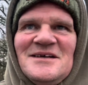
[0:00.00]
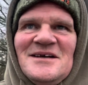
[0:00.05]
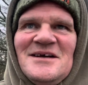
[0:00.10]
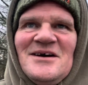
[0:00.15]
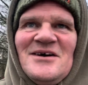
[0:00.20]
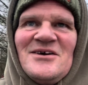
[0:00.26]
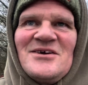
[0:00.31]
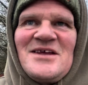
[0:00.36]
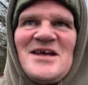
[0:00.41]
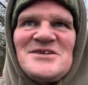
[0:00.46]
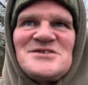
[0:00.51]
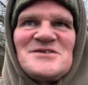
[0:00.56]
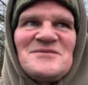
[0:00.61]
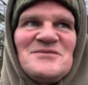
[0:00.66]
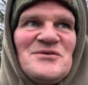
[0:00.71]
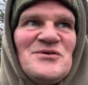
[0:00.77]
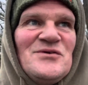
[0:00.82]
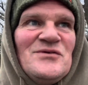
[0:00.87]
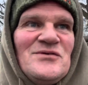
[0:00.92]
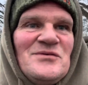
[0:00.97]
I'll catch a
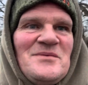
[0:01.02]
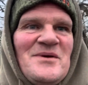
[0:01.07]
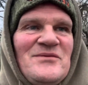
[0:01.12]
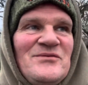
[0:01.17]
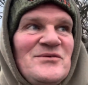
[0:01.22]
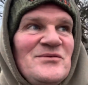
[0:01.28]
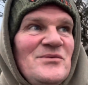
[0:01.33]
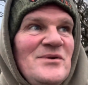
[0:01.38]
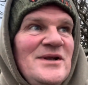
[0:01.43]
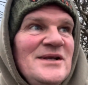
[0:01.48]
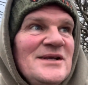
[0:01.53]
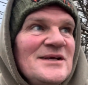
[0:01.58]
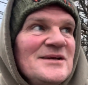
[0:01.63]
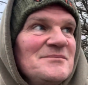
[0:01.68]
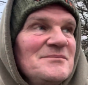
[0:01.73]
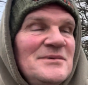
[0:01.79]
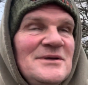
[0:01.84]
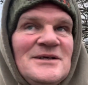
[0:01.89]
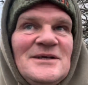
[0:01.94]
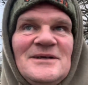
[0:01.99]
few of them every winter.
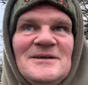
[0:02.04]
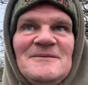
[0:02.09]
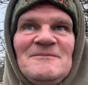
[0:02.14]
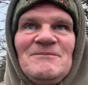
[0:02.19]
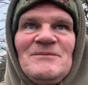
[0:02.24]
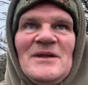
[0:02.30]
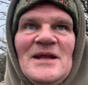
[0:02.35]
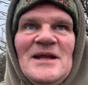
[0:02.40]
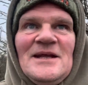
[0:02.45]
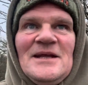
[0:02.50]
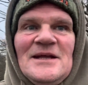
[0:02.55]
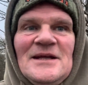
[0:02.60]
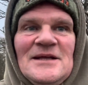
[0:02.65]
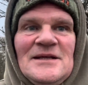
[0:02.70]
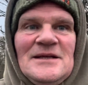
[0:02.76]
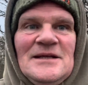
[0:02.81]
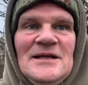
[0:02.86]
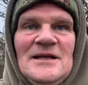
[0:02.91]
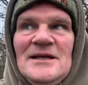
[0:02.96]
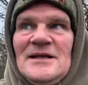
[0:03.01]
But
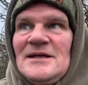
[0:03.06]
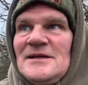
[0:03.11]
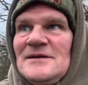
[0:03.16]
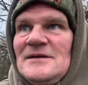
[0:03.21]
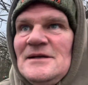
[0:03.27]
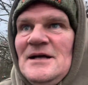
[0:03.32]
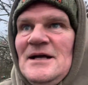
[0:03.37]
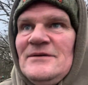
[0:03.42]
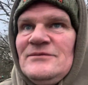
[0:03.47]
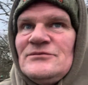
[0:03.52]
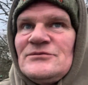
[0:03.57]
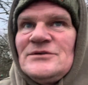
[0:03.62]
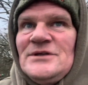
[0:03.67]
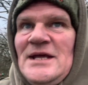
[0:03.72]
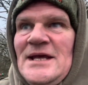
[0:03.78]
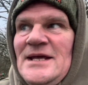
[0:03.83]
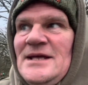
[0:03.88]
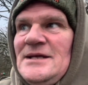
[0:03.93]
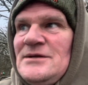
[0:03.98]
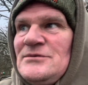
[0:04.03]
yeah, other than
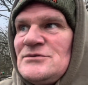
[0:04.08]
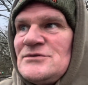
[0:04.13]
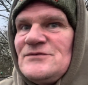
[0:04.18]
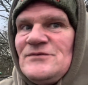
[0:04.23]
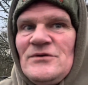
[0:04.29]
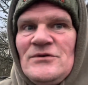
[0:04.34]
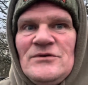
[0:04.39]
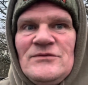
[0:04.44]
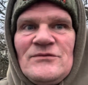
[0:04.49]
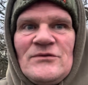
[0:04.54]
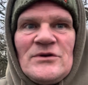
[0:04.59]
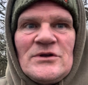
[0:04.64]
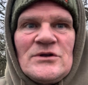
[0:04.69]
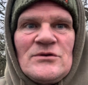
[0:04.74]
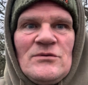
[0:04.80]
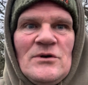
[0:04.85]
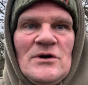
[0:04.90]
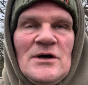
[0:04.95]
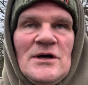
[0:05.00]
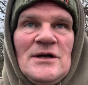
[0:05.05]
that, it was very, very
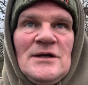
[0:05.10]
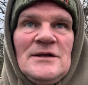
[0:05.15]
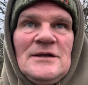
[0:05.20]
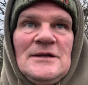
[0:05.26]
quiet.